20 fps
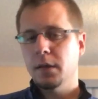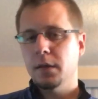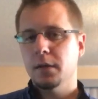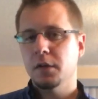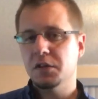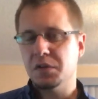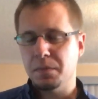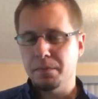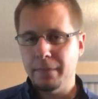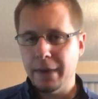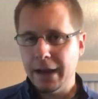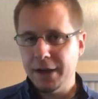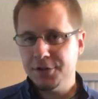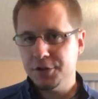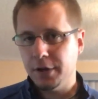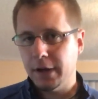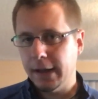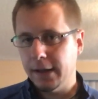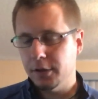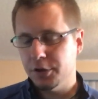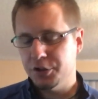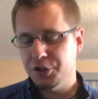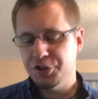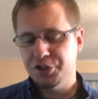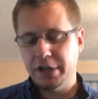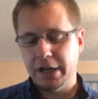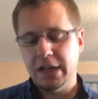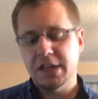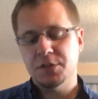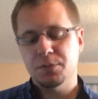There's a major energy
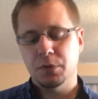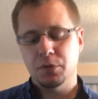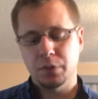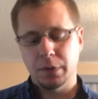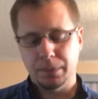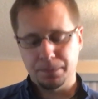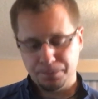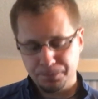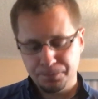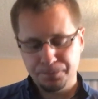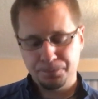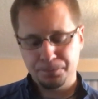change between